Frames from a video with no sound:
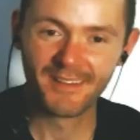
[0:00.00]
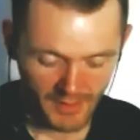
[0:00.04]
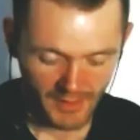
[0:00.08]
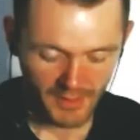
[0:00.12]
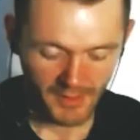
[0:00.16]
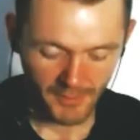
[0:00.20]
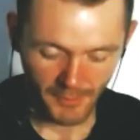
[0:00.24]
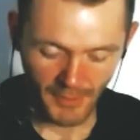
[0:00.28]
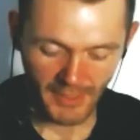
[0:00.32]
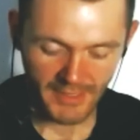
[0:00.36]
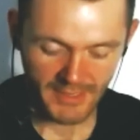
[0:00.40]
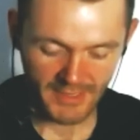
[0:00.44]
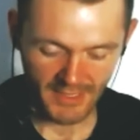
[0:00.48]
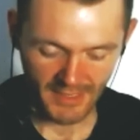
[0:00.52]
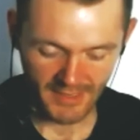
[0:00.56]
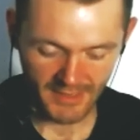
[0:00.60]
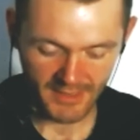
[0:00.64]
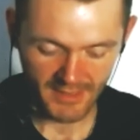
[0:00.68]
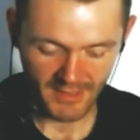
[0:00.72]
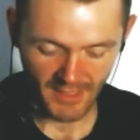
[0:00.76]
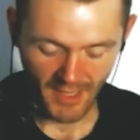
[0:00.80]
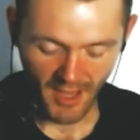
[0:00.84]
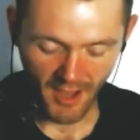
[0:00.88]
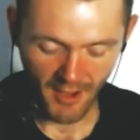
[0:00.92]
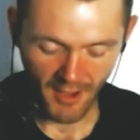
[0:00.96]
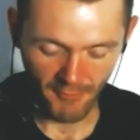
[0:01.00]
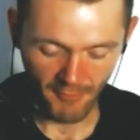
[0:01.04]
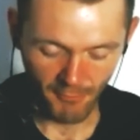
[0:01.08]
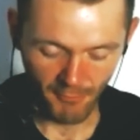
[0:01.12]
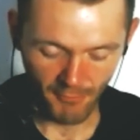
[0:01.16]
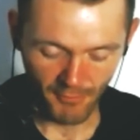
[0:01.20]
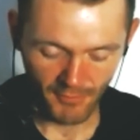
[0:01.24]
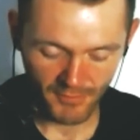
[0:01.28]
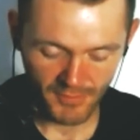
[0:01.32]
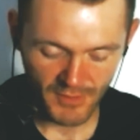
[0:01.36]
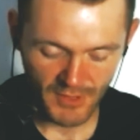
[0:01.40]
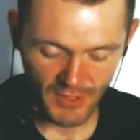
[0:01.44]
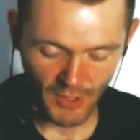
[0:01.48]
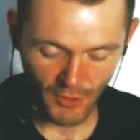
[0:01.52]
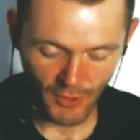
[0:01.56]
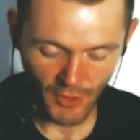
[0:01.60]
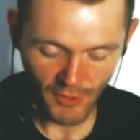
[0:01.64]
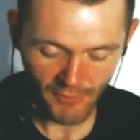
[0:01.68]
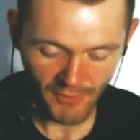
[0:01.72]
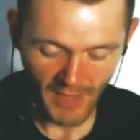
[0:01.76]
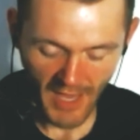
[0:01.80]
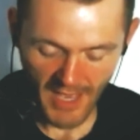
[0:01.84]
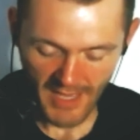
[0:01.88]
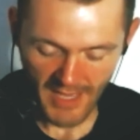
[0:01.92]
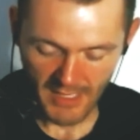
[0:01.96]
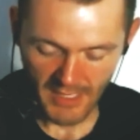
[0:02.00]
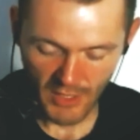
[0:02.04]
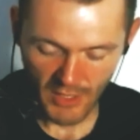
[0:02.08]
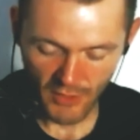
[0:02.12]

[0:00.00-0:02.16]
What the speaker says: Makes sense. So you've got